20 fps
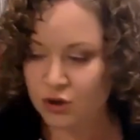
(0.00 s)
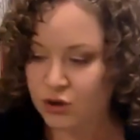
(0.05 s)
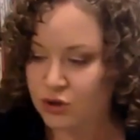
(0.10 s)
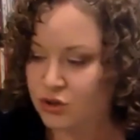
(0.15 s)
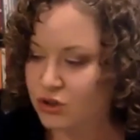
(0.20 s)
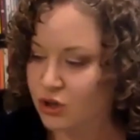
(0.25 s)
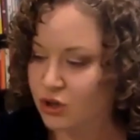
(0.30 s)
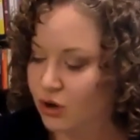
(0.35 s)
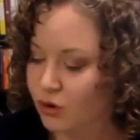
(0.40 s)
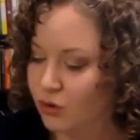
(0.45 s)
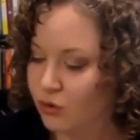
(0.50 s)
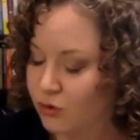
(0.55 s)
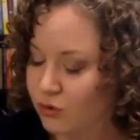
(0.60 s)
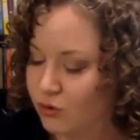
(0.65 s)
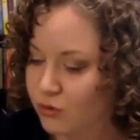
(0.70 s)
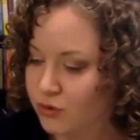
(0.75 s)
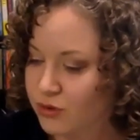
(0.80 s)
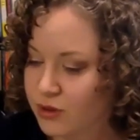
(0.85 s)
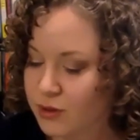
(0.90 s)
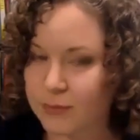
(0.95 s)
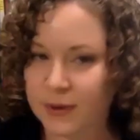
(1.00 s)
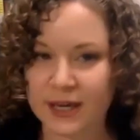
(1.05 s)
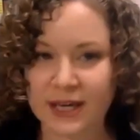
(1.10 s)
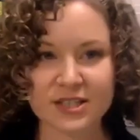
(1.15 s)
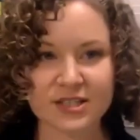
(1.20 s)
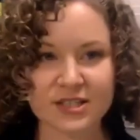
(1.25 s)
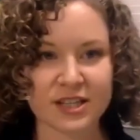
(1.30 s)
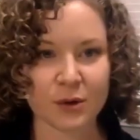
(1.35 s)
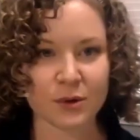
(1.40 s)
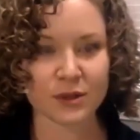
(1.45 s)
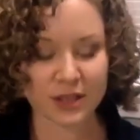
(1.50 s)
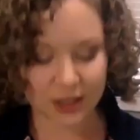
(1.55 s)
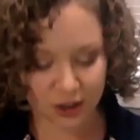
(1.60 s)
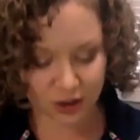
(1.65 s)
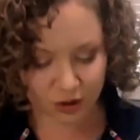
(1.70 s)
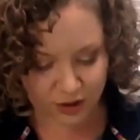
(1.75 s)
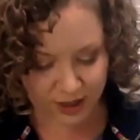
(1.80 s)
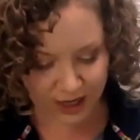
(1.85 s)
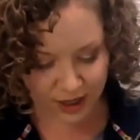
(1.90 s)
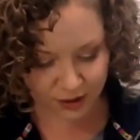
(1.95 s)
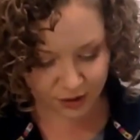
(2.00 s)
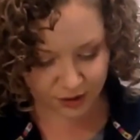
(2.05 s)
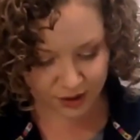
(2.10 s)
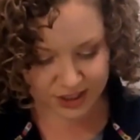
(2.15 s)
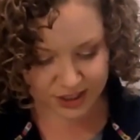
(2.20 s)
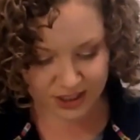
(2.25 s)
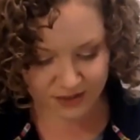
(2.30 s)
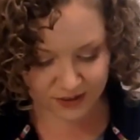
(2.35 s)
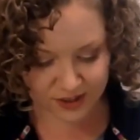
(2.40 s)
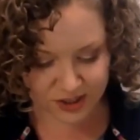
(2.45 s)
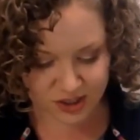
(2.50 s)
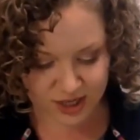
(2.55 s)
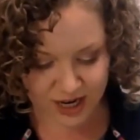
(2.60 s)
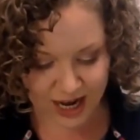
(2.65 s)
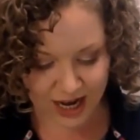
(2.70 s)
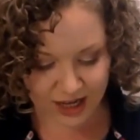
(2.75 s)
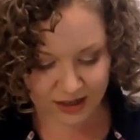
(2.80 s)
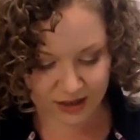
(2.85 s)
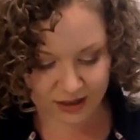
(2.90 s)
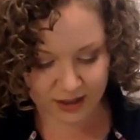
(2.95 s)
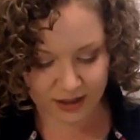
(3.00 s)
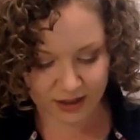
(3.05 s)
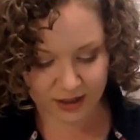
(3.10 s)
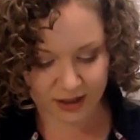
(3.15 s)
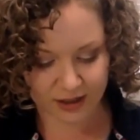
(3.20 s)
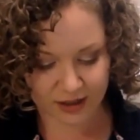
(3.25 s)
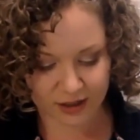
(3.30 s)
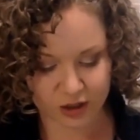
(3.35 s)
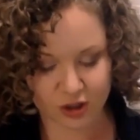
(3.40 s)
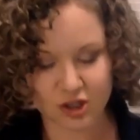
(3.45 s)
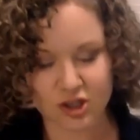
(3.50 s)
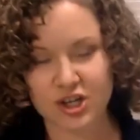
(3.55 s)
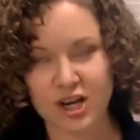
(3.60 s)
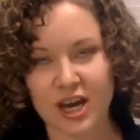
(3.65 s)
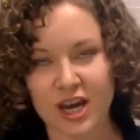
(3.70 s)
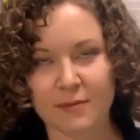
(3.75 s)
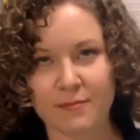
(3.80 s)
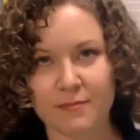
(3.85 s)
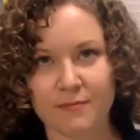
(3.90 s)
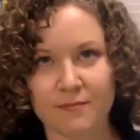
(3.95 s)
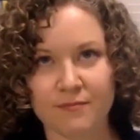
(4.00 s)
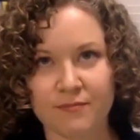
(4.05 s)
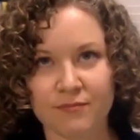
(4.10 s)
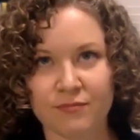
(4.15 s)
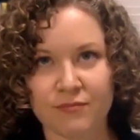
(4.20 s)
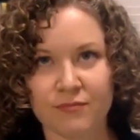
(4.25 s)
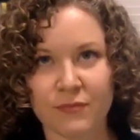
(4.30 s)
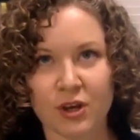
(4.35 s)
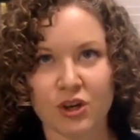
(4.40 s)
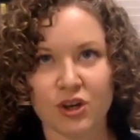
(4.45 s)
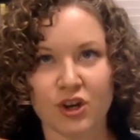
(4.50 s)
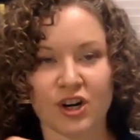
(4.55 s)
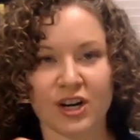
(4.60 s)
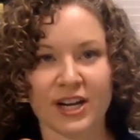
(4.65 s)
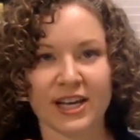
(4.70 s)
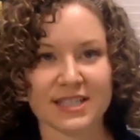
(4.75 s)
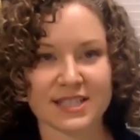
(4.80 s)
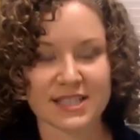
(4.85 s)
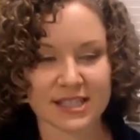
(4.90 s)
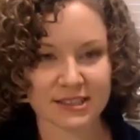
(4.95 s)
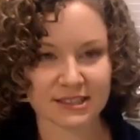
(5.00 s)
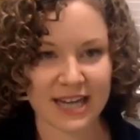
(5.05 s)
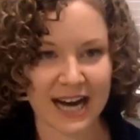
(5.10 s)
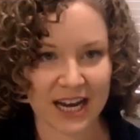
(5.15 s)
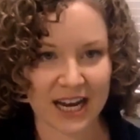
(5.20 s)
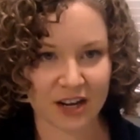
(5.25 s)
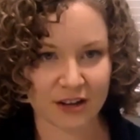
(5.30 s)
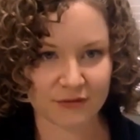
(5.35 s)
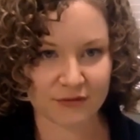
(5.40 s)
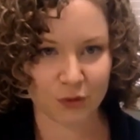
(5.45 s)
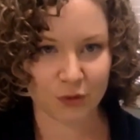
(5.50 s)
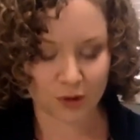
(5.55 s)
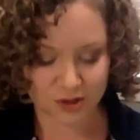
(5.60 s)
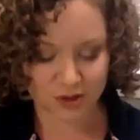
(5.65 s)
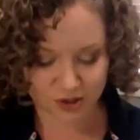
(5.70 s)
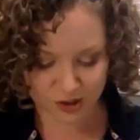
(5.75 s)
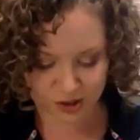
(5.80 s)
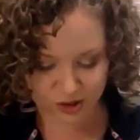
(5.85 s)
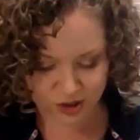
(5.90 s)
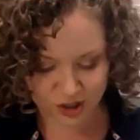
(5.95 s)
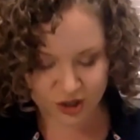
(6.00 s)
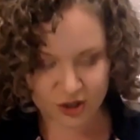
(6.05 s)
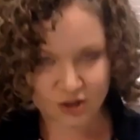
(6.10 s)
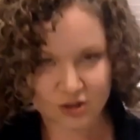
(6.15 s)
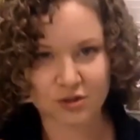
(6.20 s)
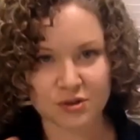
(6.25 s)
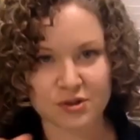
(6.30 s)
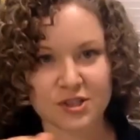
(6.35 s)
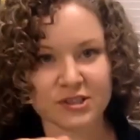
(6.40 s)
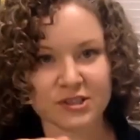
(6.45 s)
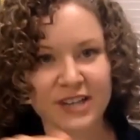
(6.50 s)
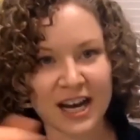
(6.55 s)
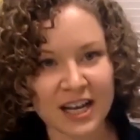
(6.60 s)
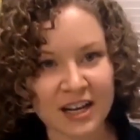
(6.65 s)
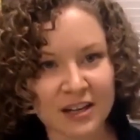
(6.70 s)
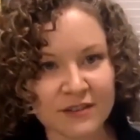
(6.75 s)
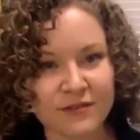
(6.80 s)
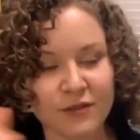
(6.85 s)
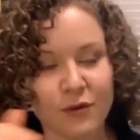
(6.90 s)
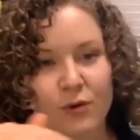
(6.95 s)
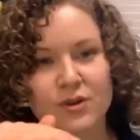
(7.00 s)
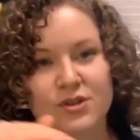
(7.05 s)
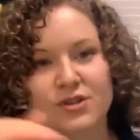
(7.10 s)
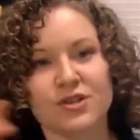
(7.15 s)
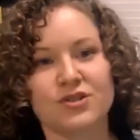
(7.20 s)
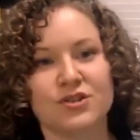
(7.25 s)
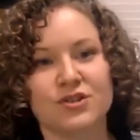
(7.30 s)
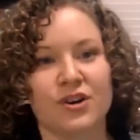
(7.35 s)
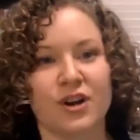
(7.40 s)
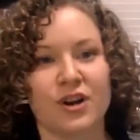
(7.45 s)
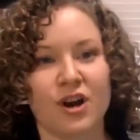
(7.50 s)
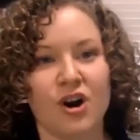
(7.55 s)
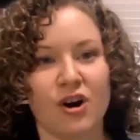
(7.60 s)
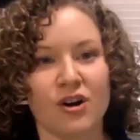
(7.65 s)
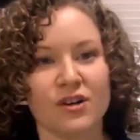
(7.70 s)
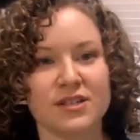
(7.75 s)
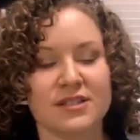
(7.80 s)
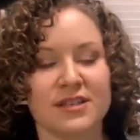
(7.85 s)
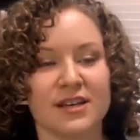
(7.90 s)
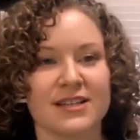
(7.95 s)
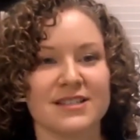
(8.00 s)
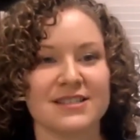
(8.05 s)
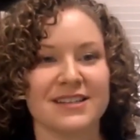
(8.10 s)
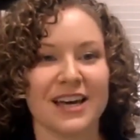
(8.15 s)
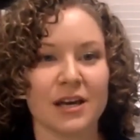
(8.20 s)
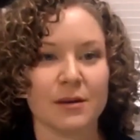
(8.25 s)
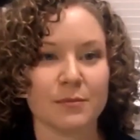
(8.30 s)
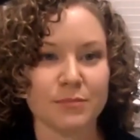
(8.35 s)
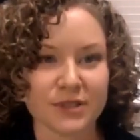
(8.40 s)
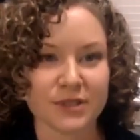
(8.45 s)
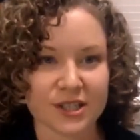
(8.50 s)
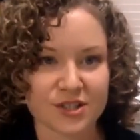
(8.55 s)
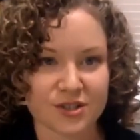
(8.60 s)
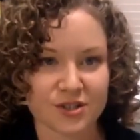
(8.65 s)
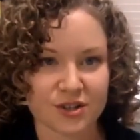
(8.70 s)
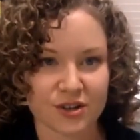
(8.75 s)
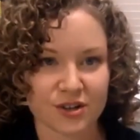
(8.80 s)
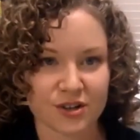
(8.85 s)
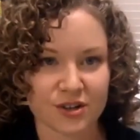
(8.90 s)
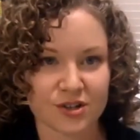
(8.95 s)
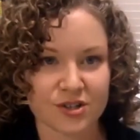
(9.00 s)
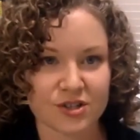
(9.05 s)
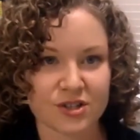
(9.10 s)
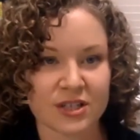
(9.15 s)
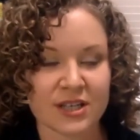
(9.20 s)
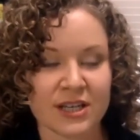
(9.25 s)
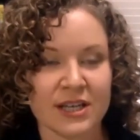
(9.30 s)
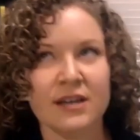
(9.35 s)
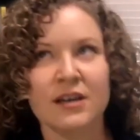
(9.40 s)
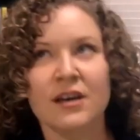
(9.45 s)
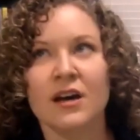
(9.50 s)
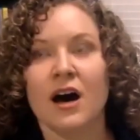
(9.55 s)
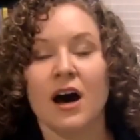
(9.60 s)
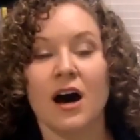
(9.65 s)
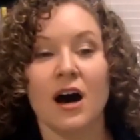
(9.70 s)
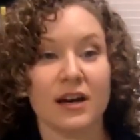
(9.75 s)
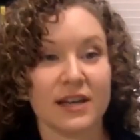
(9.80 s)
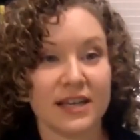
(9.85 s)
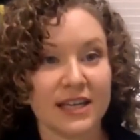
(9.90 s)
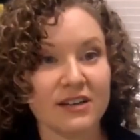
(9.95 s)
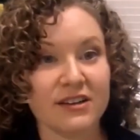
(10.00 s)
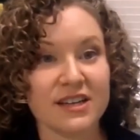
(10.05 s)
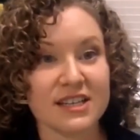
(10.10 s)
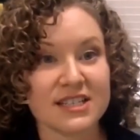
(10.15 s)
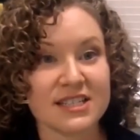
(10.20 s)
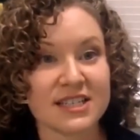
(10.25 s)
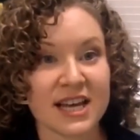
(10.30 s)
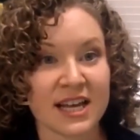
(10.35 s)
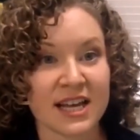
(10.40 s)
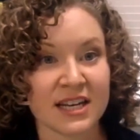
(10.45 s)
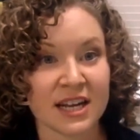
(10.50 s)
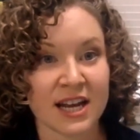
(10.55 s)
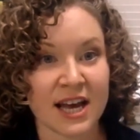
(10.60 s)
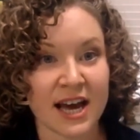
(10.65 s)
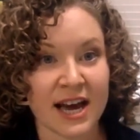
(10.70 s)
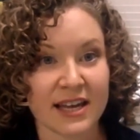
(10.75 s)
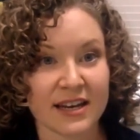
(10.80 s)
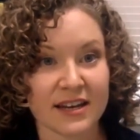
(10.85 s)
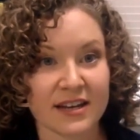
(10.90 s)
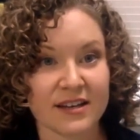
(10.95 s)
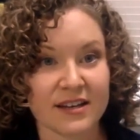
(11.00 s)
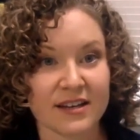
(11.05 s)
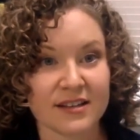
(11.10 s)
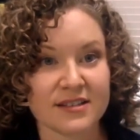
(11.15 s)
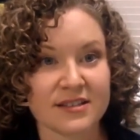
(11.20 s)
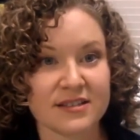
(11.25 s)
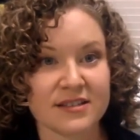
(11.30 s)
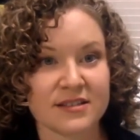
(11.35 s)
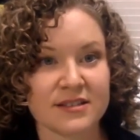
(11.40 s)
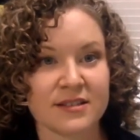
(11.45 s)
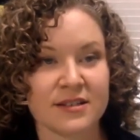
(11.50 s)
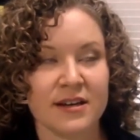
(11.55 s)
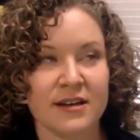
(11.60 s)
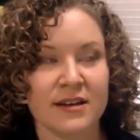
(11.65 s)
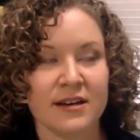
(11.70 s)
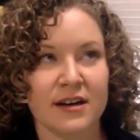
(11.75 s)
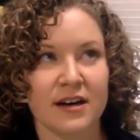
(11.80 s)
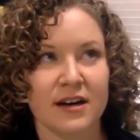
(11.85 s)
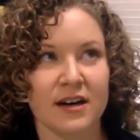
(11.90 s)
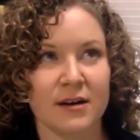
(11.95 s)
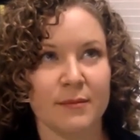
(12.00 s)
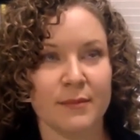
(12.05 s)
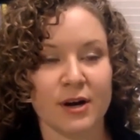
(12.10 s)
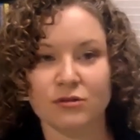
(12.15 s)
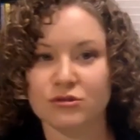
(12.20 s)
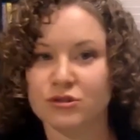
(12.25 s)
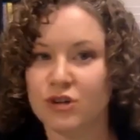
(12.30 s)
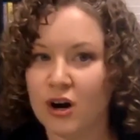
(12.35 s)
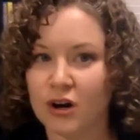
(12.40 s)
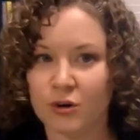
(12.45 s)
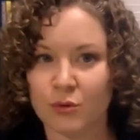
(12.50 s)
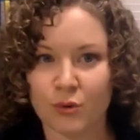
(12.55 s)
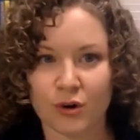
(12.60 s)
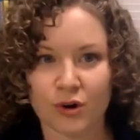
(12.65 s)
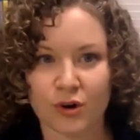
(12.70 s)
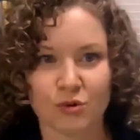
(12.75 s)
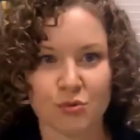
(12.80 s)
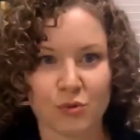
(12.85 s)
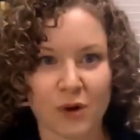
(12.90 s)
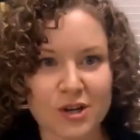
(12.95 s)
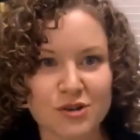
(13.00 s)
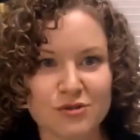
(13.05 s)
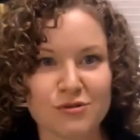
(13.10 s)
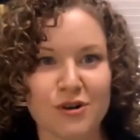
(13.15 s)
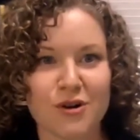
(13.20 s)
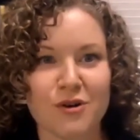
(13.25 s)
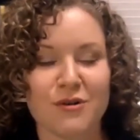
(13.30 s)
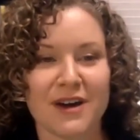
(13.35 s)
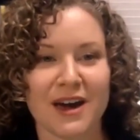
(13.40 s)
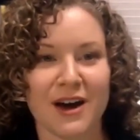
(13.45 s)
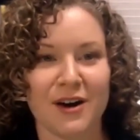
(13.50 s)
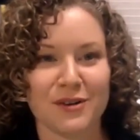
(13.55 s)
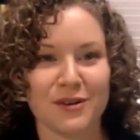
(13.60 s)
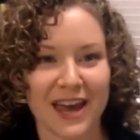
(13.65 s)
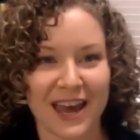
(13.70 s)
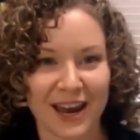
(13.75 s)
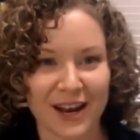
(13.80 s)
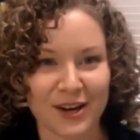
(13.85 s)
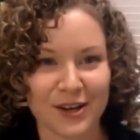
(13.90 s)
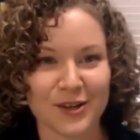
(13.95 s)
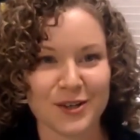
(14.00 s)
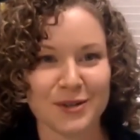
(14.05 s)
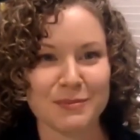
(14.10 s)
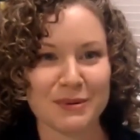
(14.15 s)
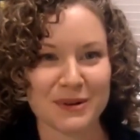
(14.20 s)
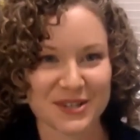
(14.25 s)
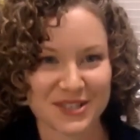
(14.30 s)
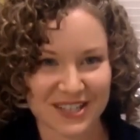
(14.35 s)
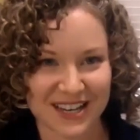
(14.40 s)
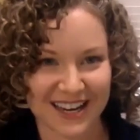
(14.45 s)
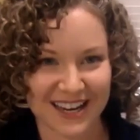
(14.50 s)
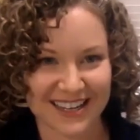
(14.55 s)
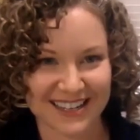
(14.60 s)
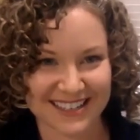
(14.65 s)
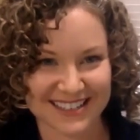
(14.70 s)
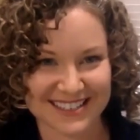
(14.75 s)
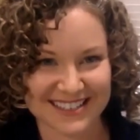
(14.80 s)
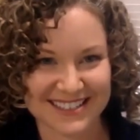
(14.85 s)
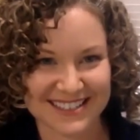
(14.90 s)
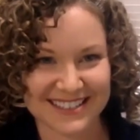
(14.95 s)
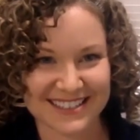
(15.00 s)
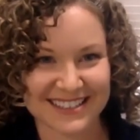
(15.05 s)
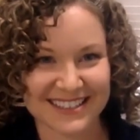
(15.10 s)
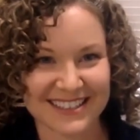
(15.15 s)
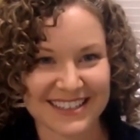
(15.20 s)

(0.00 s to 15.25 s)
So the biggest thing with the heel counter is if it's not in good shape, you're going to get sliding forces. So sliding forces are going to cause things like blisters, Achilles tendonitis, and a long word, retrocalcaneal bursitis.